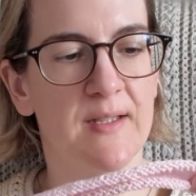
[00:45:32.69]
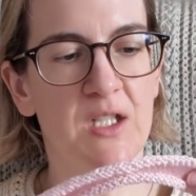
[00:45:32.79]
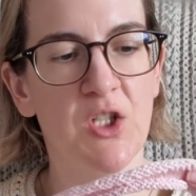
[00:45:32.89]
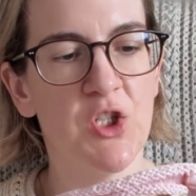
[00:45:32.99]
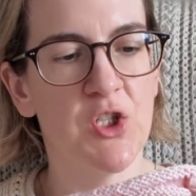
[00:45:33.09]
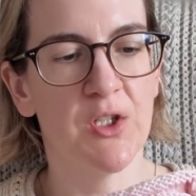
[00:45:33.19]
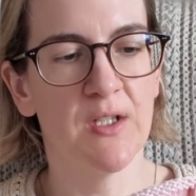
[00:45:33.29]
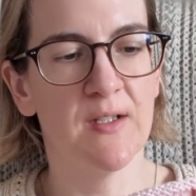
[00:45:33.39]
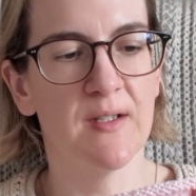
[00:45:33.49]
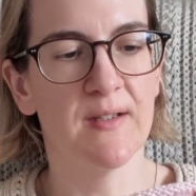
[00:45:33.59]

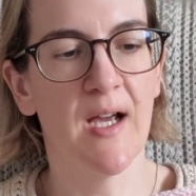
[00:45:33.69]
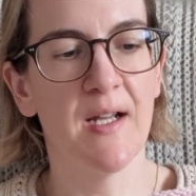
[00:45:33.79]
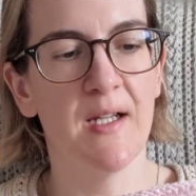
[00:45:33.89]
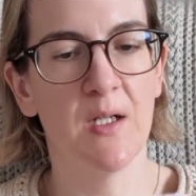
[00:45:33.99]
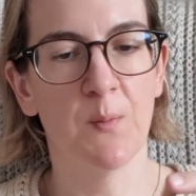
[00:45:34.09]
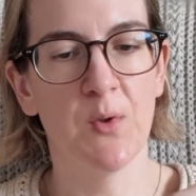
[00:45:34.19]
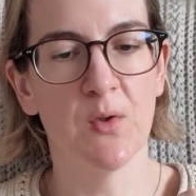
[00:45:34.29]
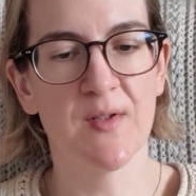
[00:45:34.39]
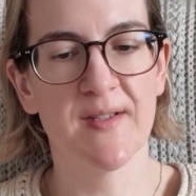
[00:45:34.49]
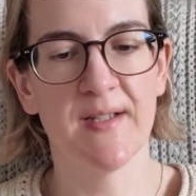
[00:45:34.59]
t-shirt done in a
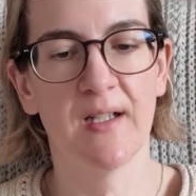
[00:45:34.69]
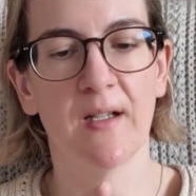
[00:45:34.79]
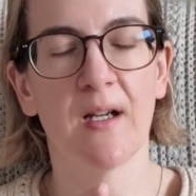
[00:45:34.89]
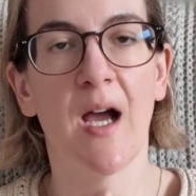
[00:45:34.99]
pure silk.